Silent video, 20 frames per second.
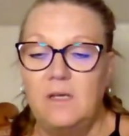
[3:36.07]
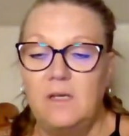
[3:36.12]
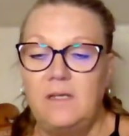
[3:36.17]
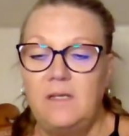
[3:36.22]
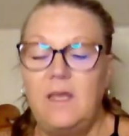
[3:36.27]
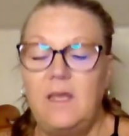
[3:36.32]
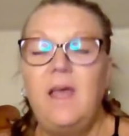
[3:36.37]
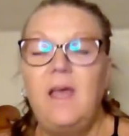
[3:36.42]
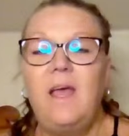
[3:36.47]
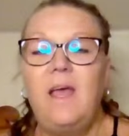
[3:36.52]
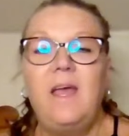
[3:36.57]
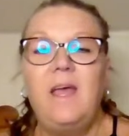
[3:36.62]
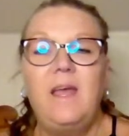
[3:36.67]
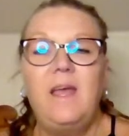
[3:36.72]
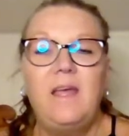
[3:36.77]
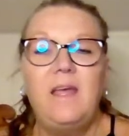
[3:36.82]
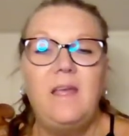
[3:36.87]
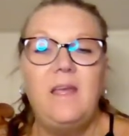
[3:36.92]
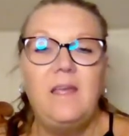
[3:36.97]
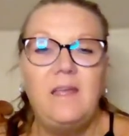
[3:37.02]

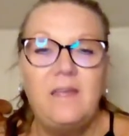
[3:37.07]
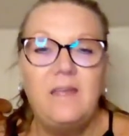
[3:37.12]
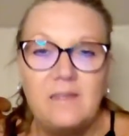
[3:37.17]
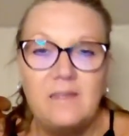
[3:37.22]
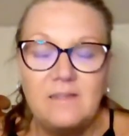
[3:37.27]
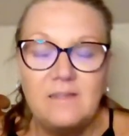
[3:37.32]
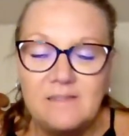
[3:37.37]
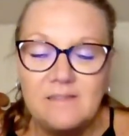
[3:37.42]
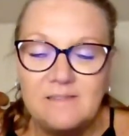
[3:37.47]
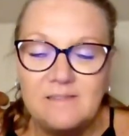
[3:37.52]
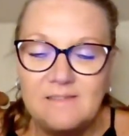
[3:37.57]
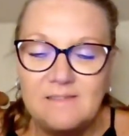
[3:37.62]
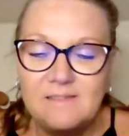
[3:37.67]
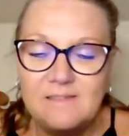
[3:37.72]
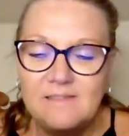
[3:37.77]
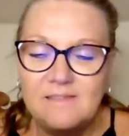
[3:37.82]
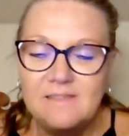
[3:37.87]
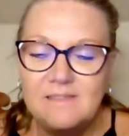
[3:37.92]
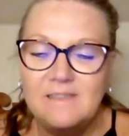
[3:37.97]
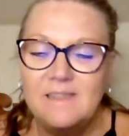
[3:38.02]
Yay.
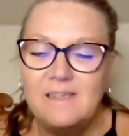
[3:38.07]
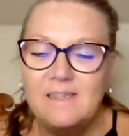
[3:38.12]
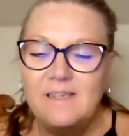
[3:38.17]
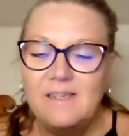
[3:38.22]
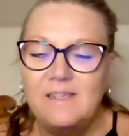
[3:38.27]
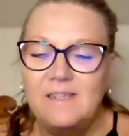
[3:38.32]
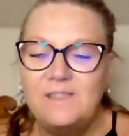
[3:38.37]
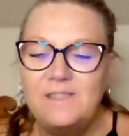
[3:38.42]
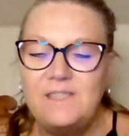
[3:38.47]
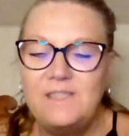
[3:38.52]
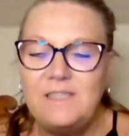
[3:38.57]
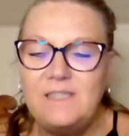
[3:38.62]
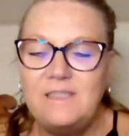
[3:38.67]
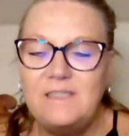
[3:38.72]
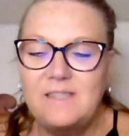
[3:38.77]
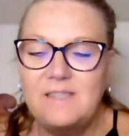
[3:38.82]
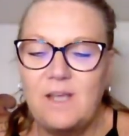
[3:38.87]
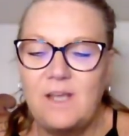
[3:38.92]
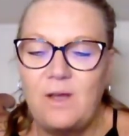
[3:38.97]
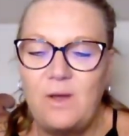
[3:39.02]

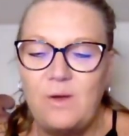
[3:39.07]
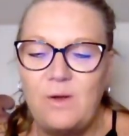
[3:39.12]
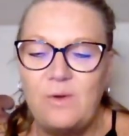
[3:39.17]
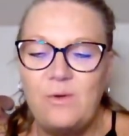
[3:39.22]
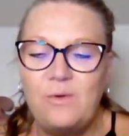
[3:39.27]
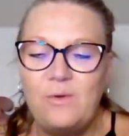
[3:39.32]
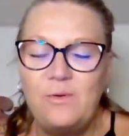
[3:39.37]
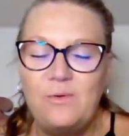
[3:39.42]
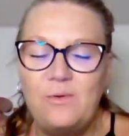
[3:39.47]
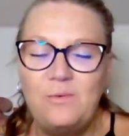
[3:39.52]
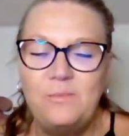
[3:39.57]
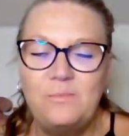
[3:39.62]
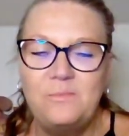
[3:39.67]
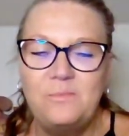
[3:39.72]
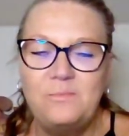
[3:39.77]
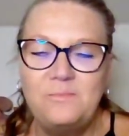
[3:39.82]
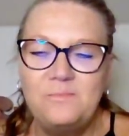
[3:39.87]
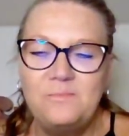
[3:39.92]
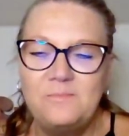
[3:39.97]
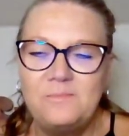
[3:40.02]
She's
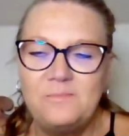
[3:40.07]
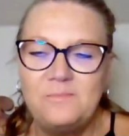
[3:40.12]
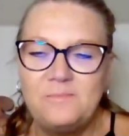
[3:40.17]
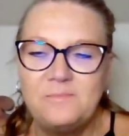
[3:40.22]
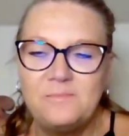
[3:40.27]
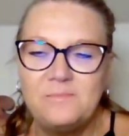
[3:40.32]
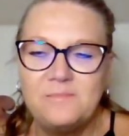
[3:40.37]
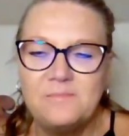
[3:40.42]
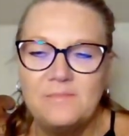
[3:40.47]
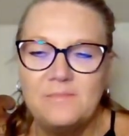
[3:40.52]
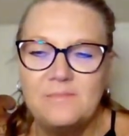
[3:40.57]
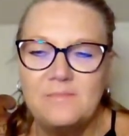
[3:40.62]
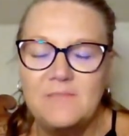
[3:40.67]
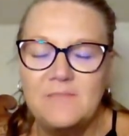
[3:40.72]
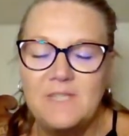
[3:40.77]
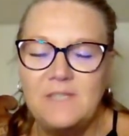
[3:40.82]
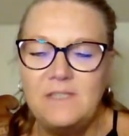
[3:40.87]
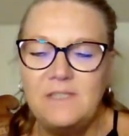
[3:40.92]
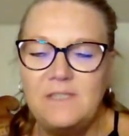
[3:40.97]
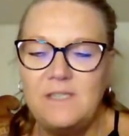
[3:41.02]
home.
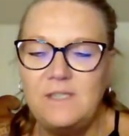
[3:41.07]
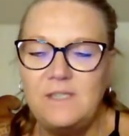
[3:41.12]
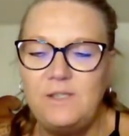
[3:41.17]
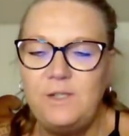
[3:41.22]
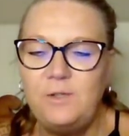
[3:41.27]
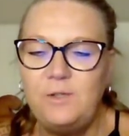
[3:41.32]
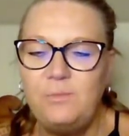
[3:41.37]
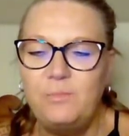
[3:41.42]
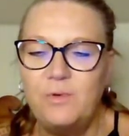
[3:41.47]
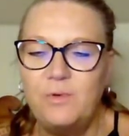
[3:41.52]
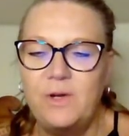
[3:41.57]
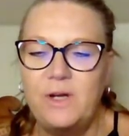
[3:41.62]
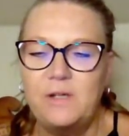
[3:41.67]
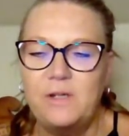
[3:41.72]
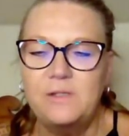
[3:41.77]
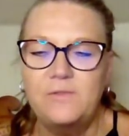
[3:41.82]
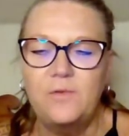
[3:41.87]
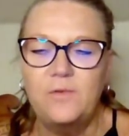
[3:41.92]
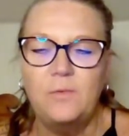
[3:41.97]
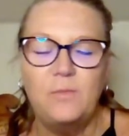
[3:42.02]
Continued
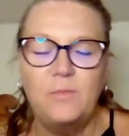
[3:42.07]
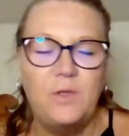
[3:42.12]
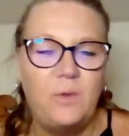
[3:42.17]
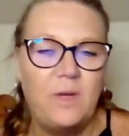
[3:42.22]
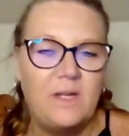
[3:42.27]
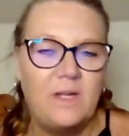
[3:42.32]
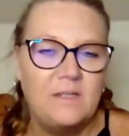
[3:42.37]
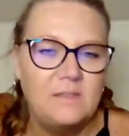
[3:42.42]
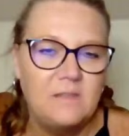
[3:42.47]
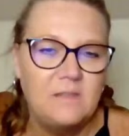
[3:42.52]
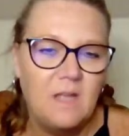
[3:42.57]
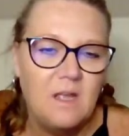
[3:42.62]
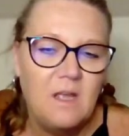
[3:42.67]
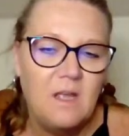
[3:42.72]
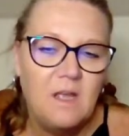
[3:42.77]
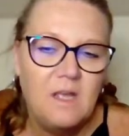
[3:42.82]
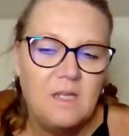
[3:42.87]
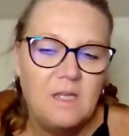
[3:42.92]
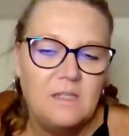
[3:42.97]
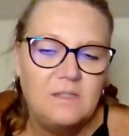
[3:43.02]
prayers for Blue Eyes'
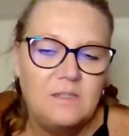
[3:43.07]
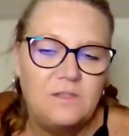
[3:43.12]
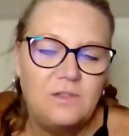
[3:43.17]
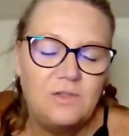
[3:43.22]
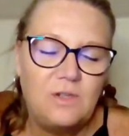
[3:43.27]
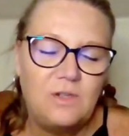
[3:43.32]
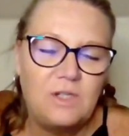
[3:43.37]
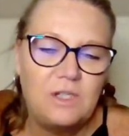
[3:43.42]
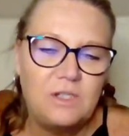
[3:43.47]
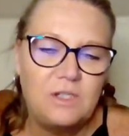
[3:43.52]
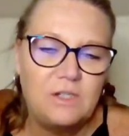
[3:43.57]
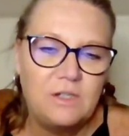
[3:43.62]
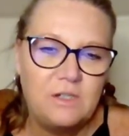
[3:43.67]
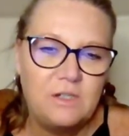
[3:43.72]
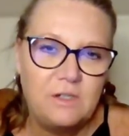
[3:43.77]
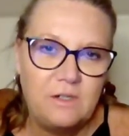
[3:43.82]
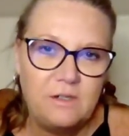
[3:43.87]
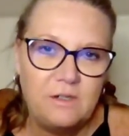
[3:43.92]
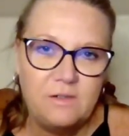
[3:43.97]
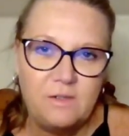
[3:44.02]

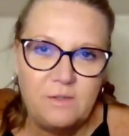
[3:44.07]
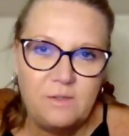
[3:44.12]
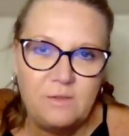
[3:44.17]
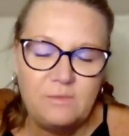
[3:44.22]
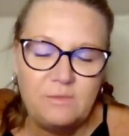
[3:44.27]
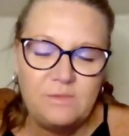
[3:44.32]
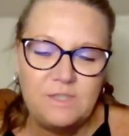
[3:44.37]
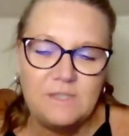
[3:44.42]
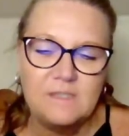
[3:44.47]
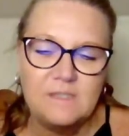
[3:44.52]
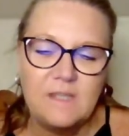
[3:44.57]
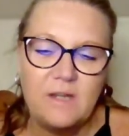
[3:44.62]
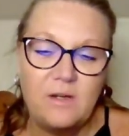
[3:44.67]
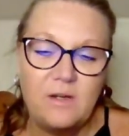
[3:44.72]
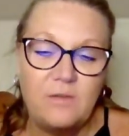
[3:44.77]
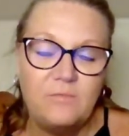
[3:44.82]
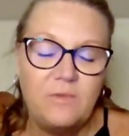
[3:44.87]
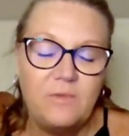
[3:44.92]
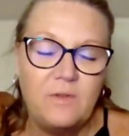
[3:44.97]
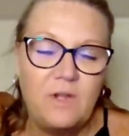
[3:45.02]
daughter who just got
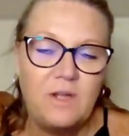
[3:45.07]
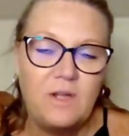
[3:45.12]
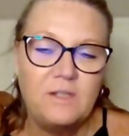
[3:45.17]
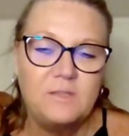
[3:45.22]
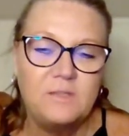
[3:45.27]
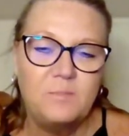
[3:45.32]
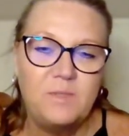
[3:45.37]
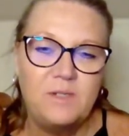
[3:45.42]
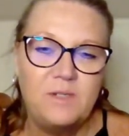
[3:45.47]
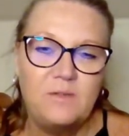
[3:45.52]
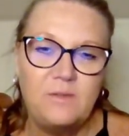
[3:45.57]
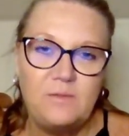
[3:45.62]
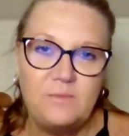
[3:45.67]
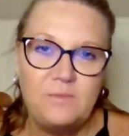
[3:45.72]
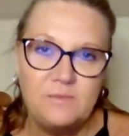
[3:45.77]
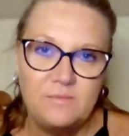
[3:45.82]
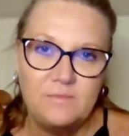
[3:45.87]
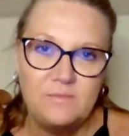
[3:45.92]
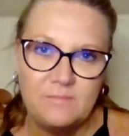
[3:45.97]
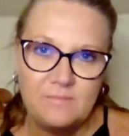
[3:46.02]
home from the hospital.
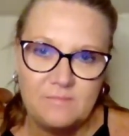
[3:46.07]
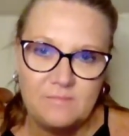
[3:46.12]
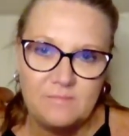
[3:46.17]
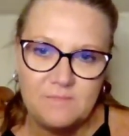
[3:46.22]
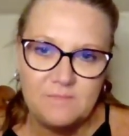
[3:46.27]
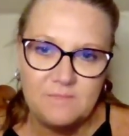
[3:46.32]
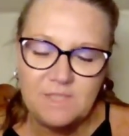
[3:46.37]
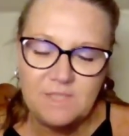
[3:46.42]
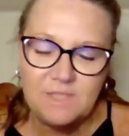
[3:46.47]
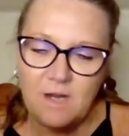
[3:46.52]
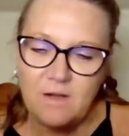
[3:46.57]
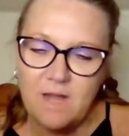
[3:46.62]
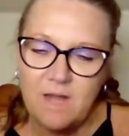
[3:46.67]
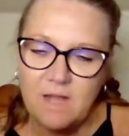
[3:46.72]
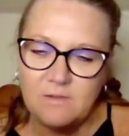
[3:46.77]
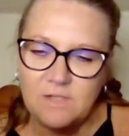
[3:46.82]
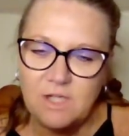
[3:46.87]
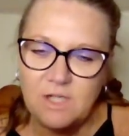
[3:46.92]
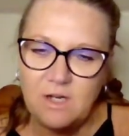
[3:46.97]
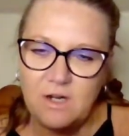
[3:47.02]
Shout
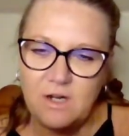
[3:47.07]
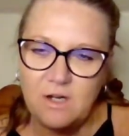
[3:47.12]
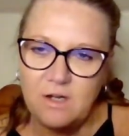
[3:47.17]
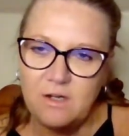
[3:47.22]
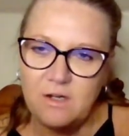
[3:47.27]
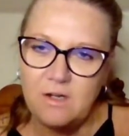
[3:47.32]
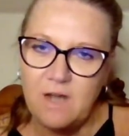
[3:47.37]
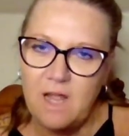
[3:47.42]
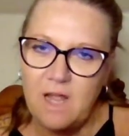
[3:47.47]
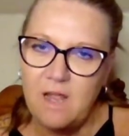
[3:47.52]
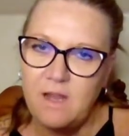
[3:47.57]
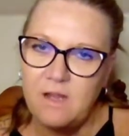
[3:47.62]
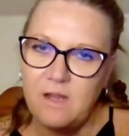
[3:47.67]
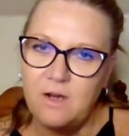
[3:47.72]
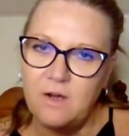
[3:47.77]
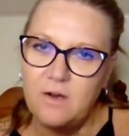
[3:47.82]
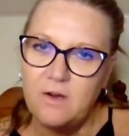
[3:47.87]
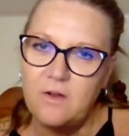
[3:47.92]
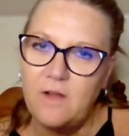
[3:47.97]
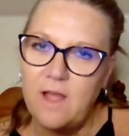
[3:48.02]
out to her. Hey,
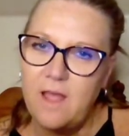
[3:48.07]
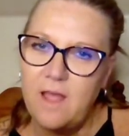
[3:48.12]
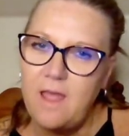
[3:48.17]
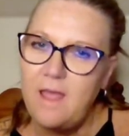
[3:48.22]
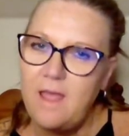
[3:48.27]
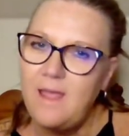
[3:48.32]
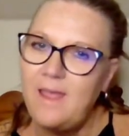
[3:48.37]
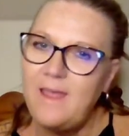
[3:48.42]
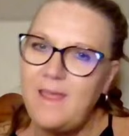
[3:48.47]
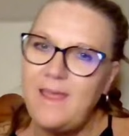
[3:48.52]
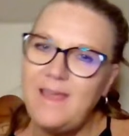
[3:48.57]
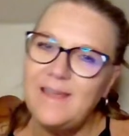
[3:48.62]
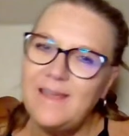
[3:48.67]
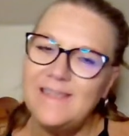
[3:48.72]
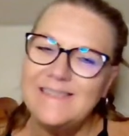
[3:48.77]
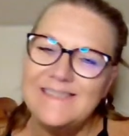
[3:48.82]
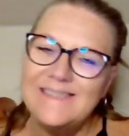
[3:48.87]
girl. Hey.